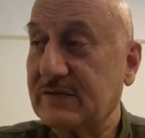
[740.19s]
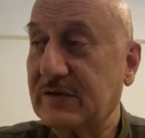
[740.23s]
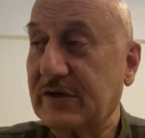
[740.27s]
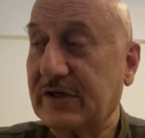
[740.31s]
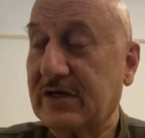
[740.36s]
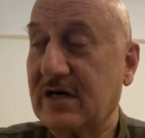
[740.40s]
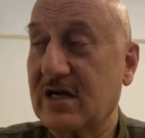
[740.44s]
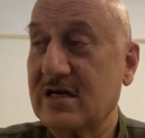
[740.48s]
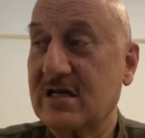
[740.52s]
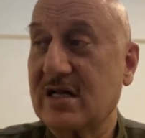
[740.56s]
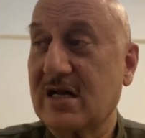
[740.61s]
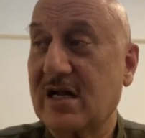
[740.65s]
we
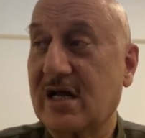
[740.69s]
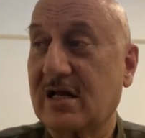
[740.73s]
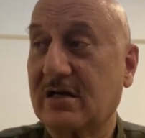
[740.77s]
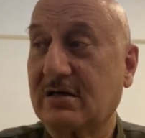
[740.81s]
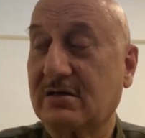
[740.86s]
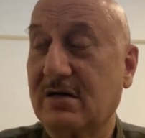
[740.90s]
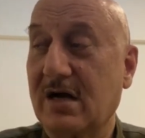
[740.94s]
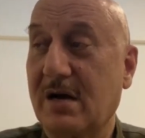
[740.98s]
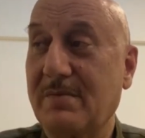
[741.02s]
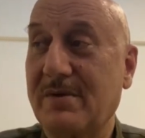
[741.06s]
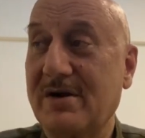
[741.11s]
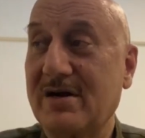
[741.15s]
clutter our
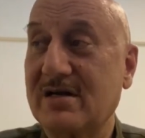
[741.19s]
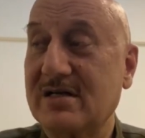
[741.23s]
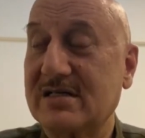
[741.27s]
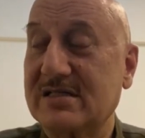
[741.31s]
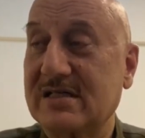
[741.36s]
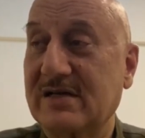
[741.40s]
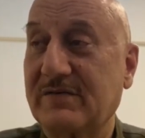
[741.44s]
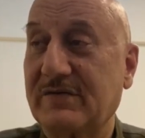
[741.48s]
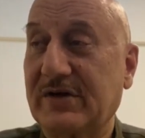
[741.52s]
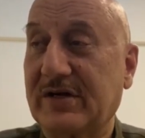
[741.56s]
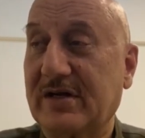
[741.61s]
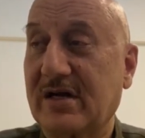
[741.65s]

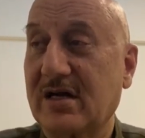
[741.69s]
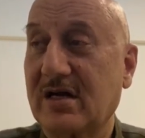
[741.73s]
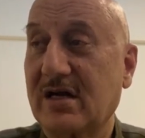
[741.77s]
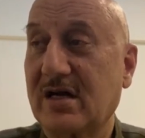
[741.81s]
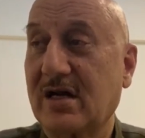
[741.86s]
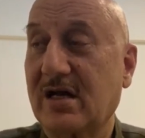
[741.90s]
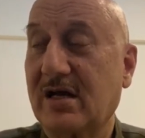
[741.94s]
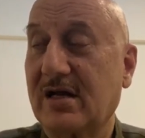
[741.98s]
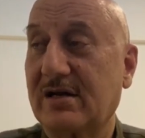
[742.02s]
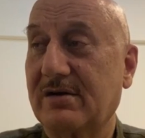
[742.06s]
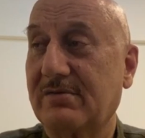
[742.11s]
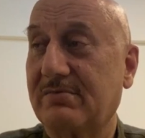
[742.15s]
cupboards, and we
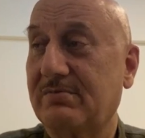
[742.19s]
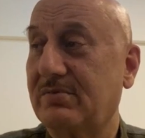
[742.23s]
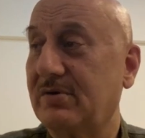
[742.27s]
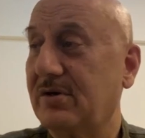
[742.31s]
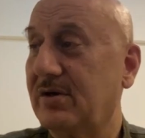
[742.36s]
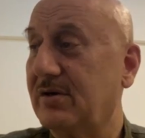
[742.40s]
clutter our